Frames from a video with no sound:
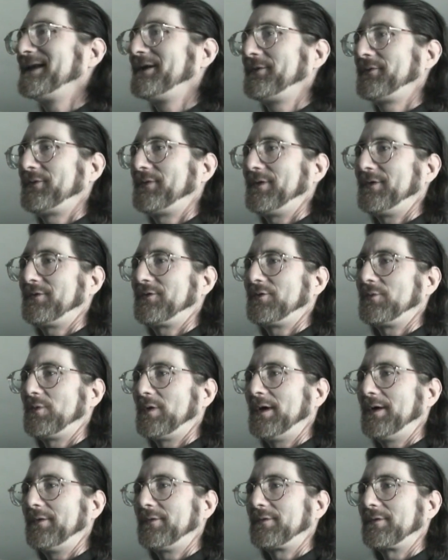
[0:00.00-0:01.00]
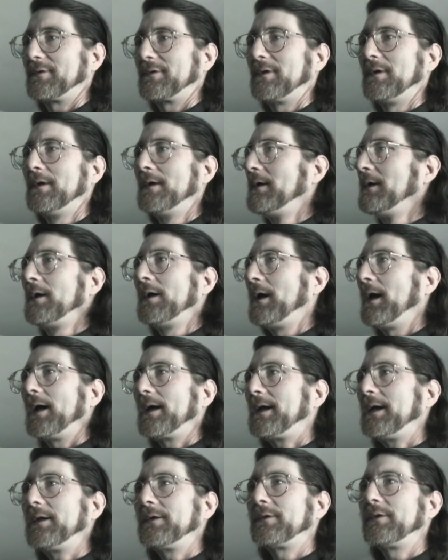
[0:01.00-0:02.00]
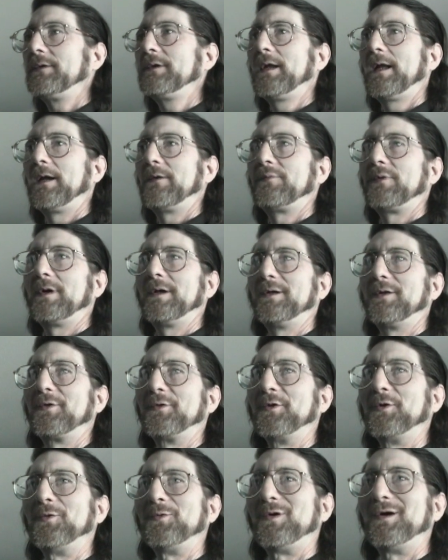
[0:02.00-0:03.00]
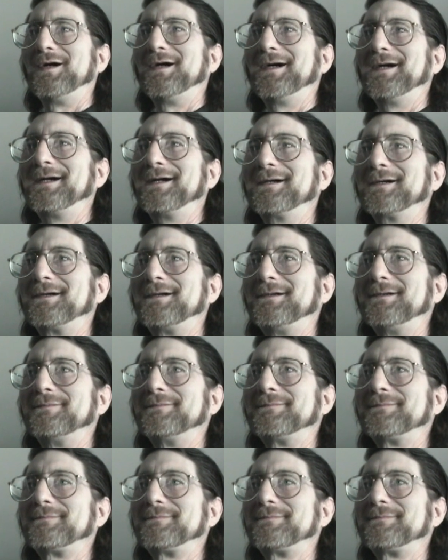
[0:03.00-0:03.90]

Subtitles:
this situation. I can't do that if I don't know why, huh?